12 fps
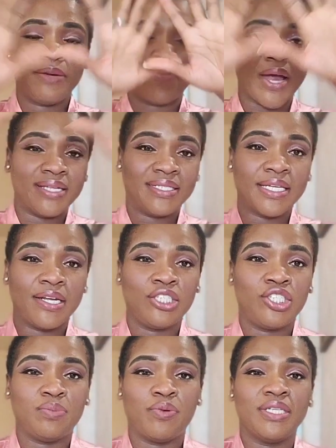mindset. It
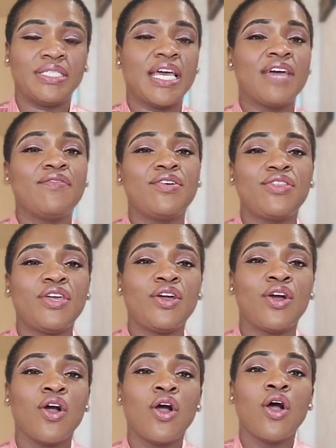just brings
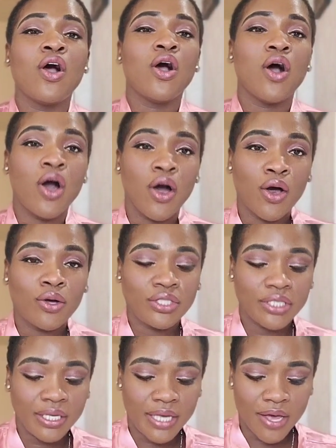everything all
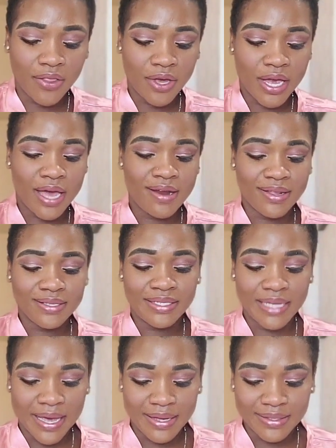together. And it
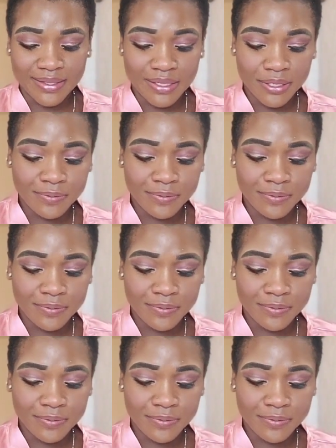says,